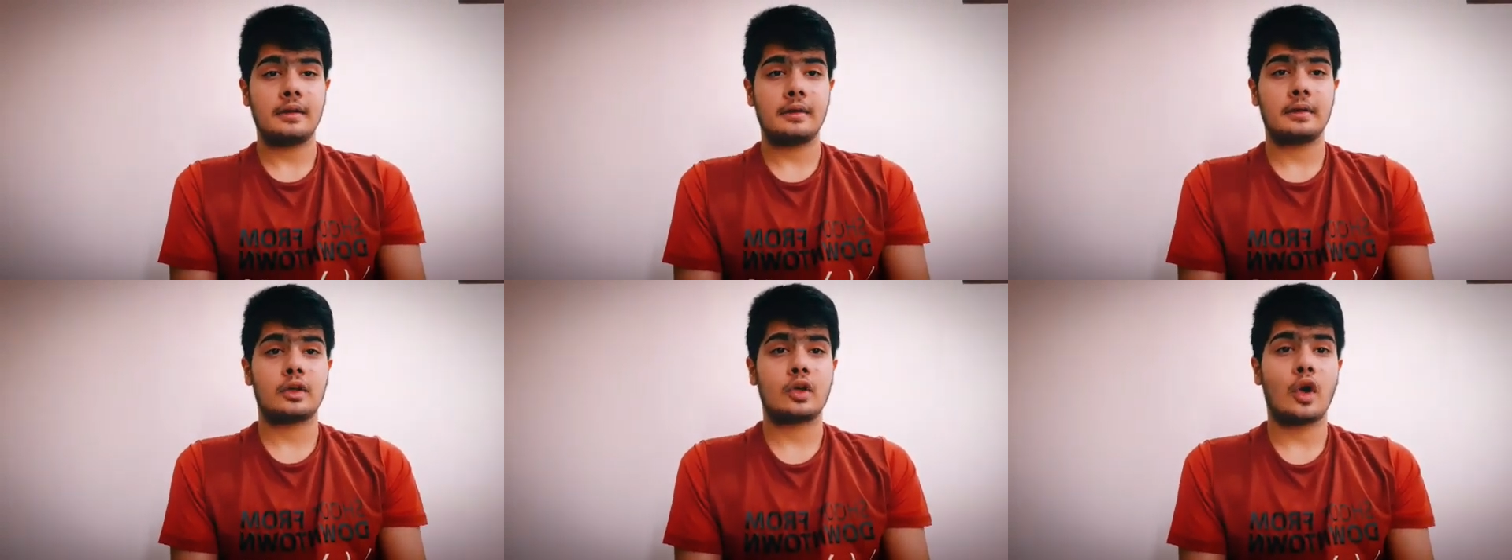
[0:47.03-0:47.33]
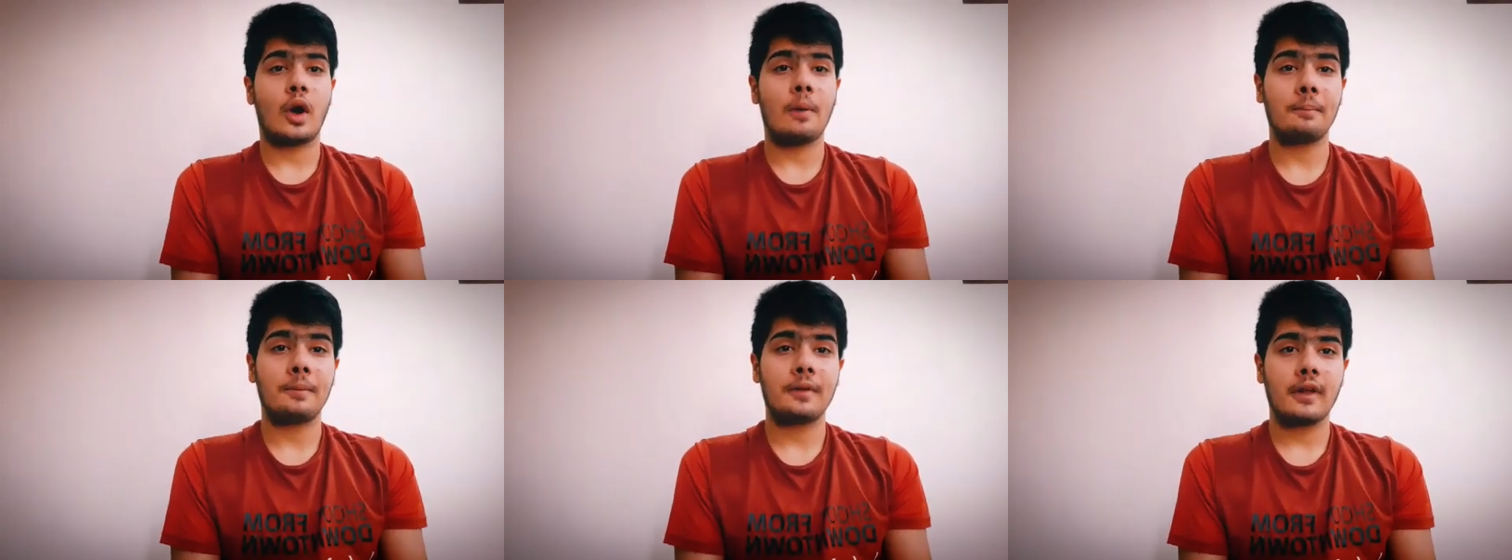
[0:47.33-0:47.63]

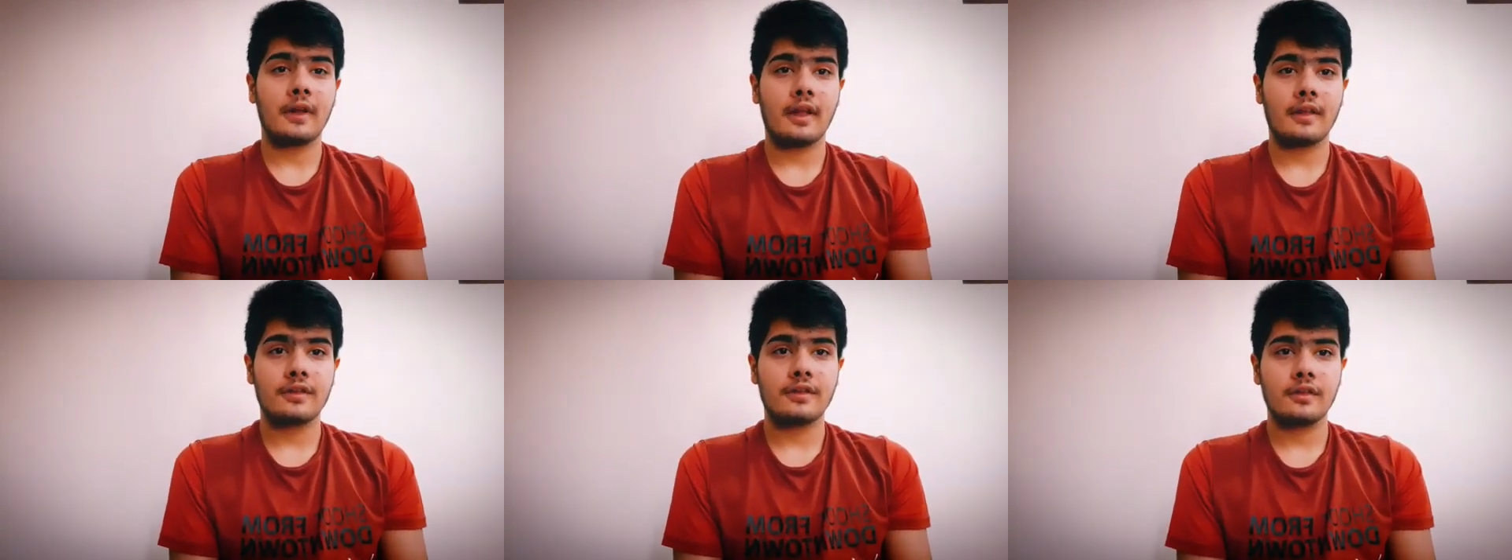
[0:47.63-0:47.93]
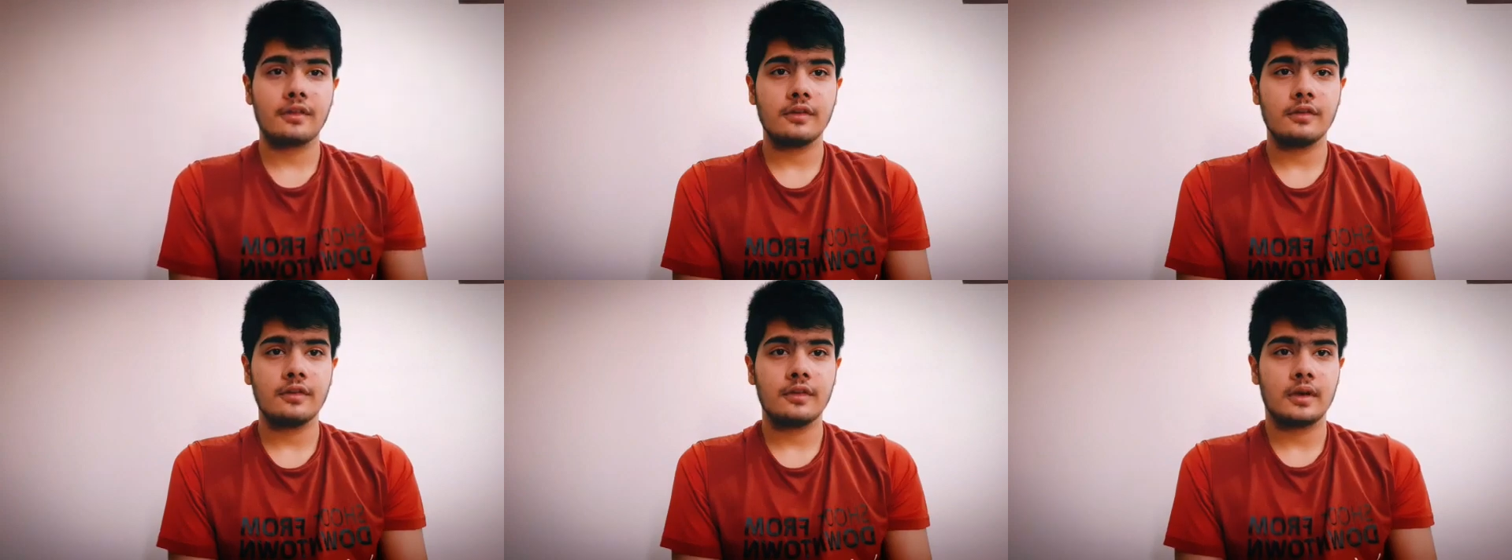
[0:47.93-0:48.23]

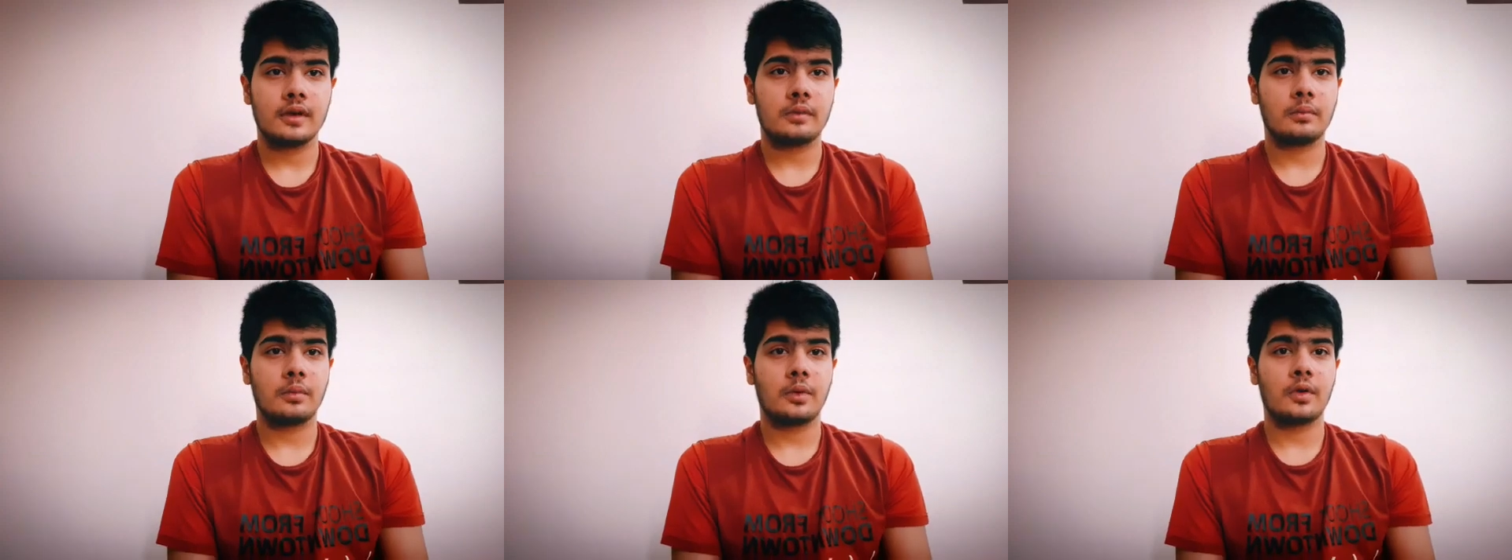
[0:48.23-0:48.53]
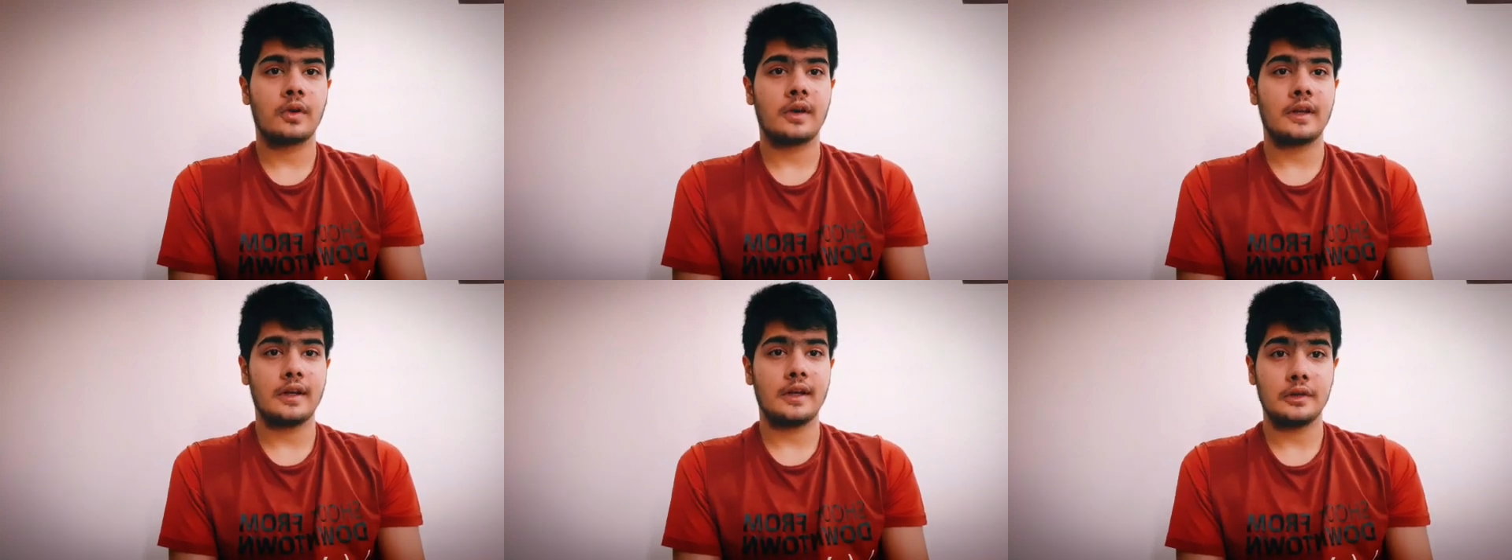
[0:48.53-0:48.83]
comprehensive and
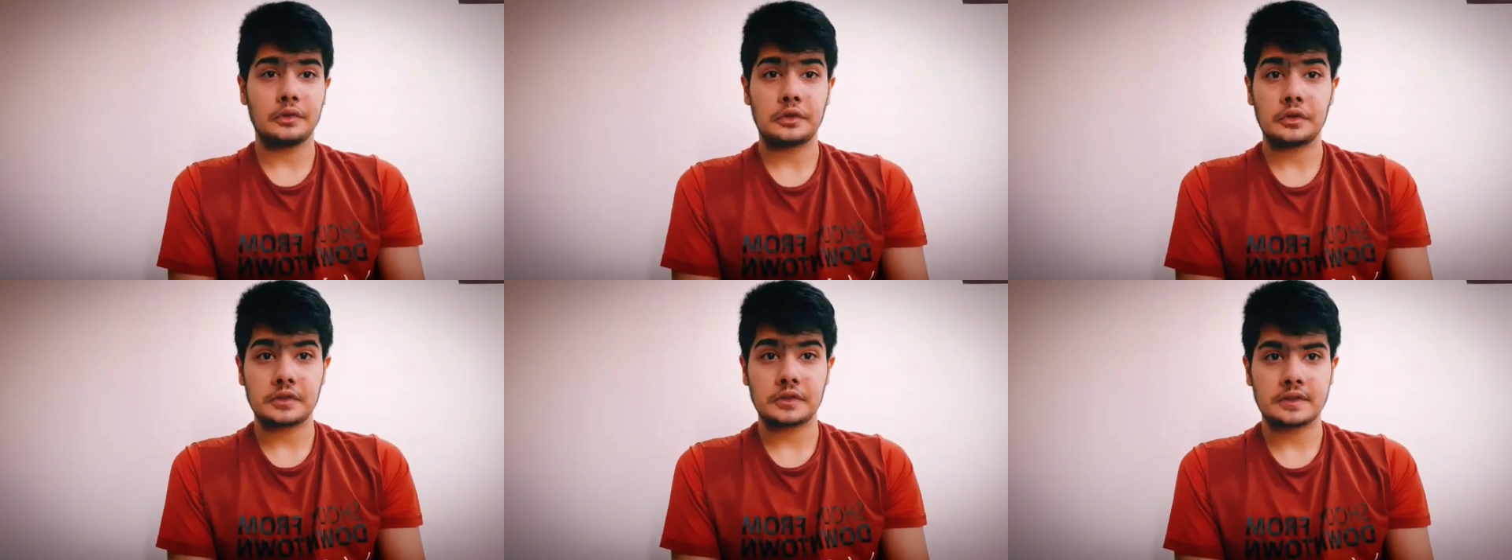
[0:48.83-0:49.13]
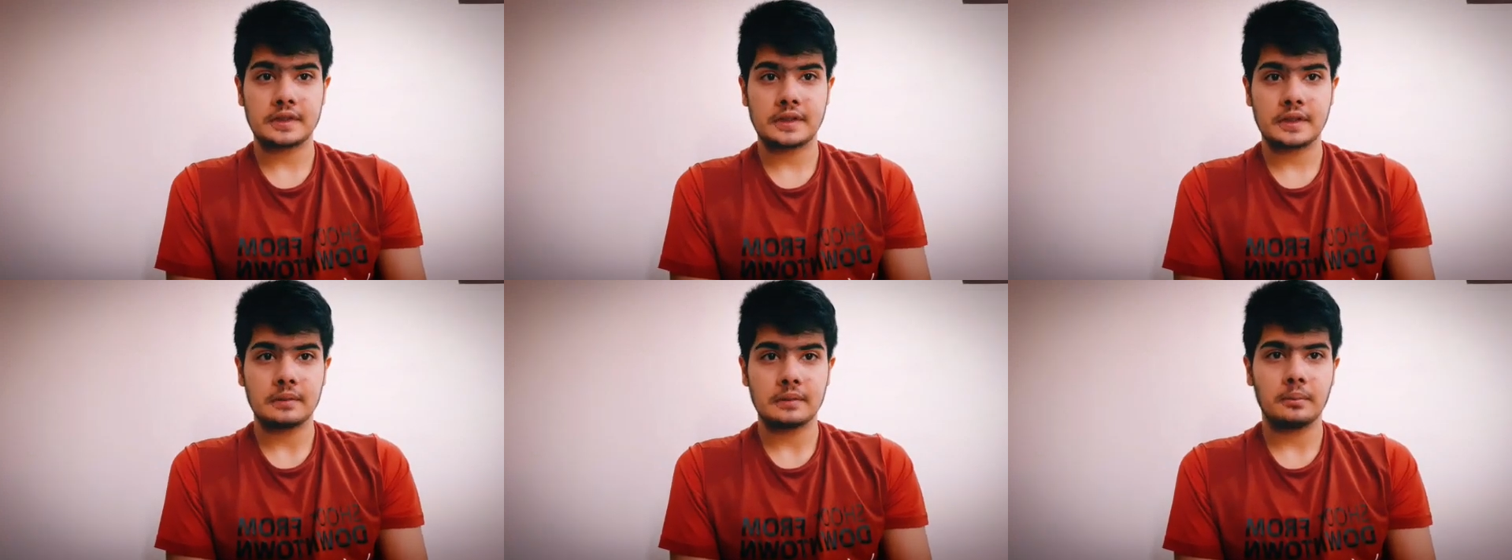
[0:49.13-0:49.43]
more
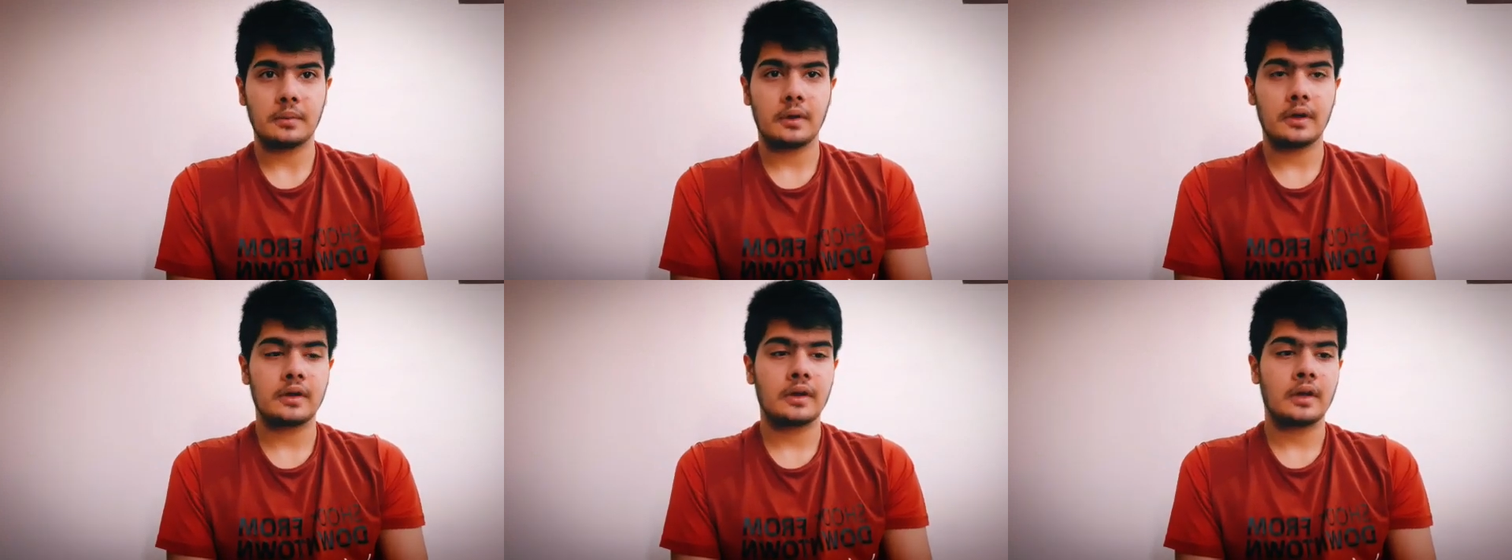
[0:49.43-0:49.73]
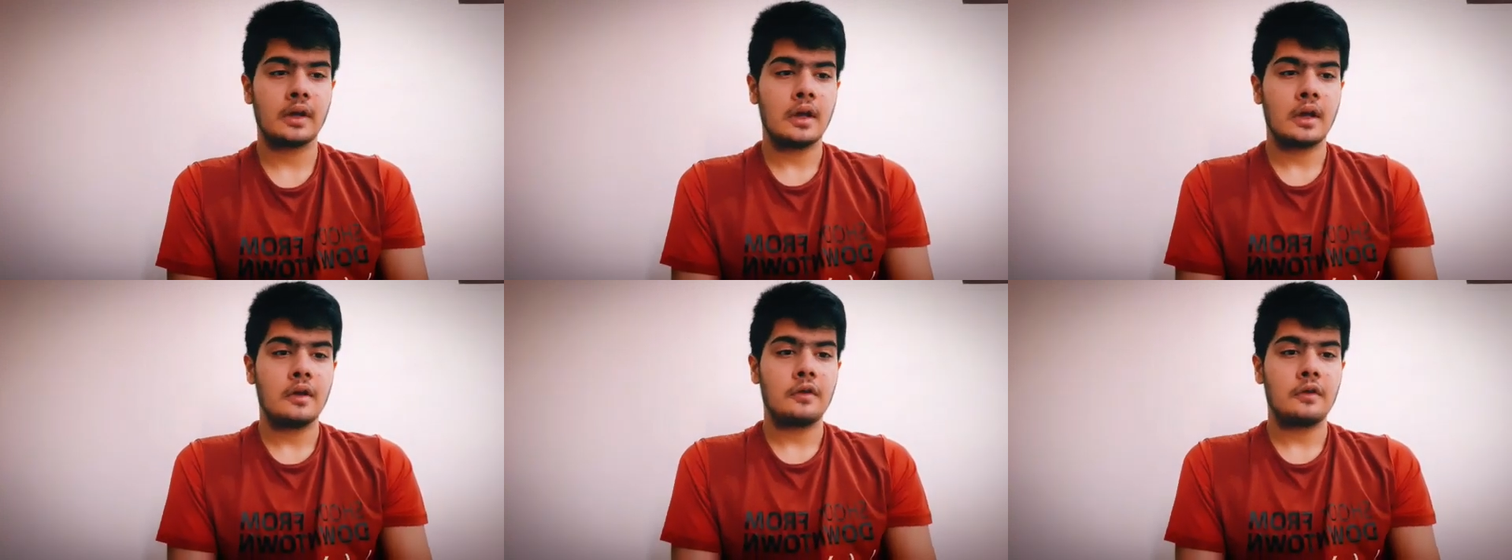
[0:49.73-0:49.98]
interesting, but